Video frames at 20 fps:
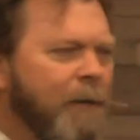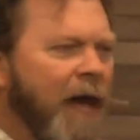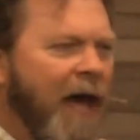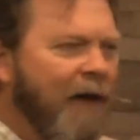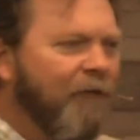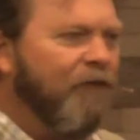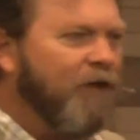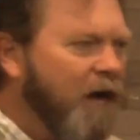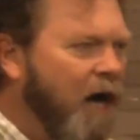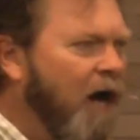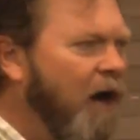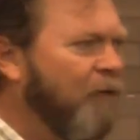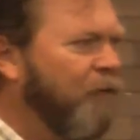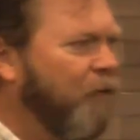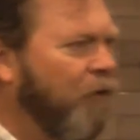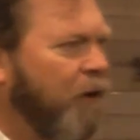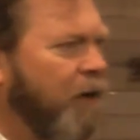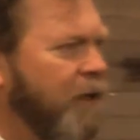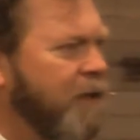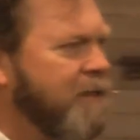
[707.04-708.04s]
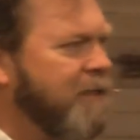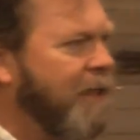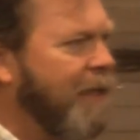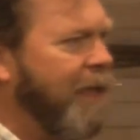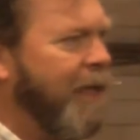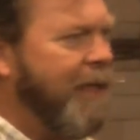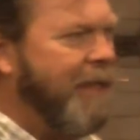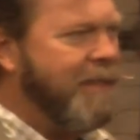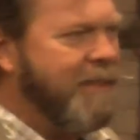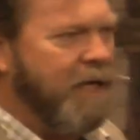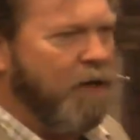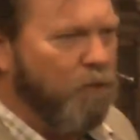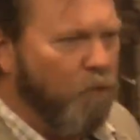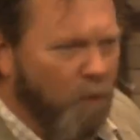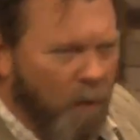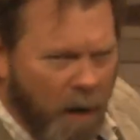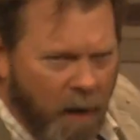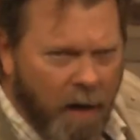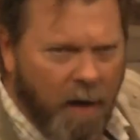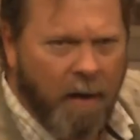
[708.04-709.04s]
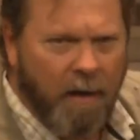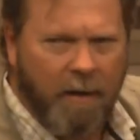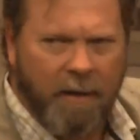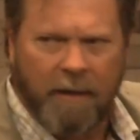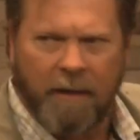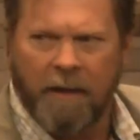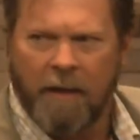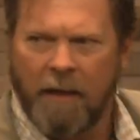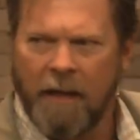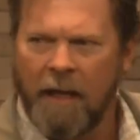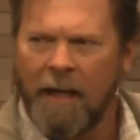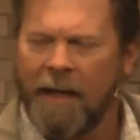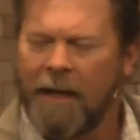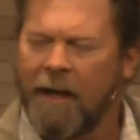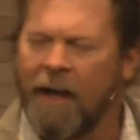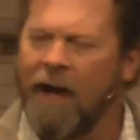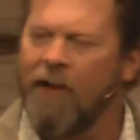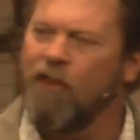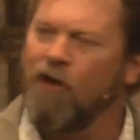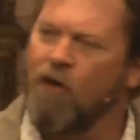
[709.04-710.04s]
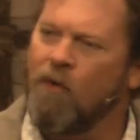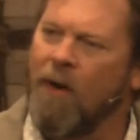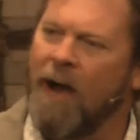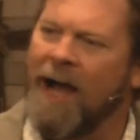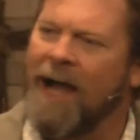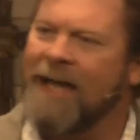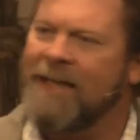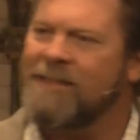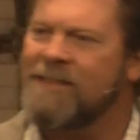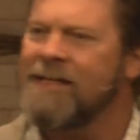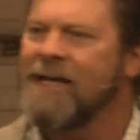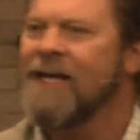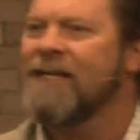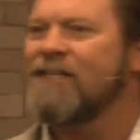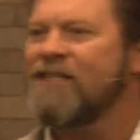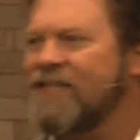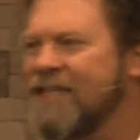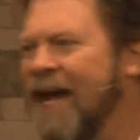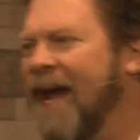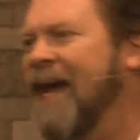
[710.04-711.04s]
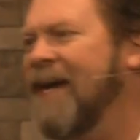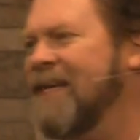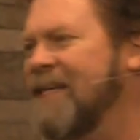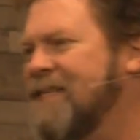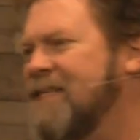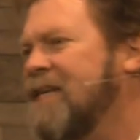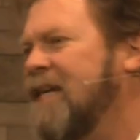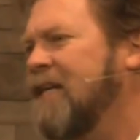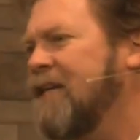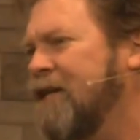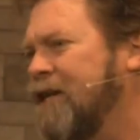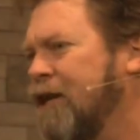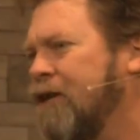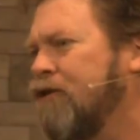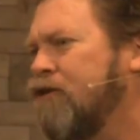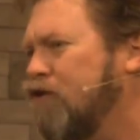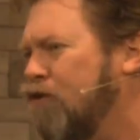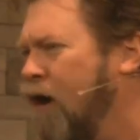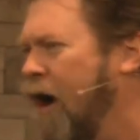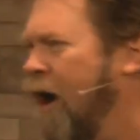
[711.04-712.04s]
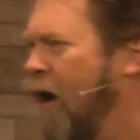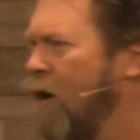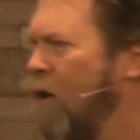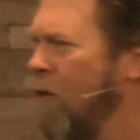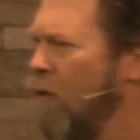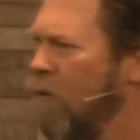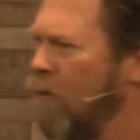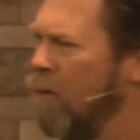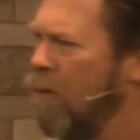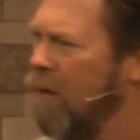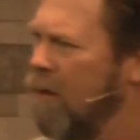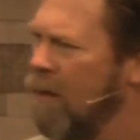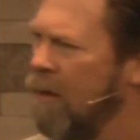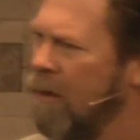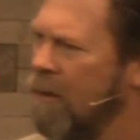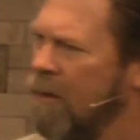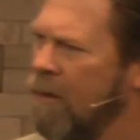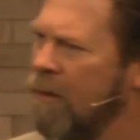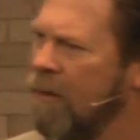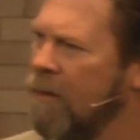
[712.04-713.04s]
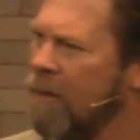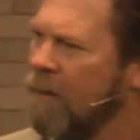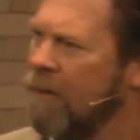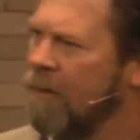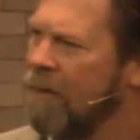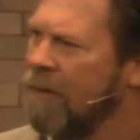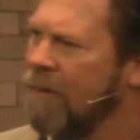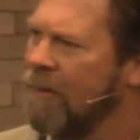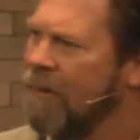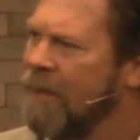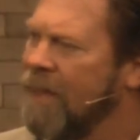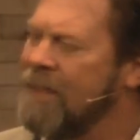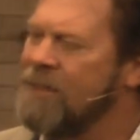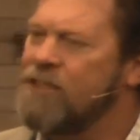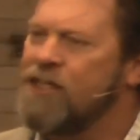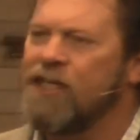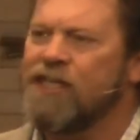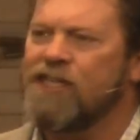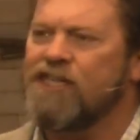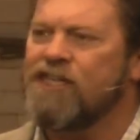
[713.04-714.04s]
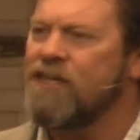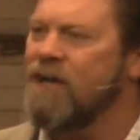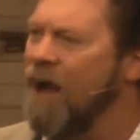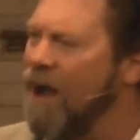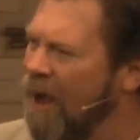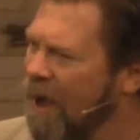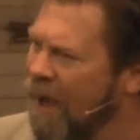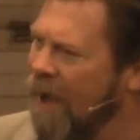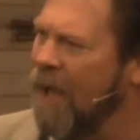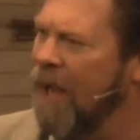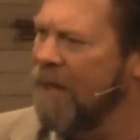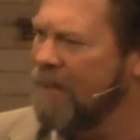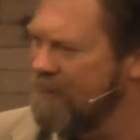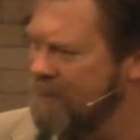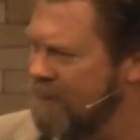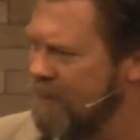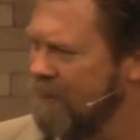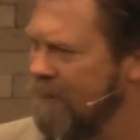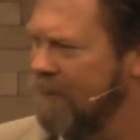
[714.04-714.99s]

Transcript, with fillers: have confidence that he's at work. Otherwise, Satan's in control. He's just not.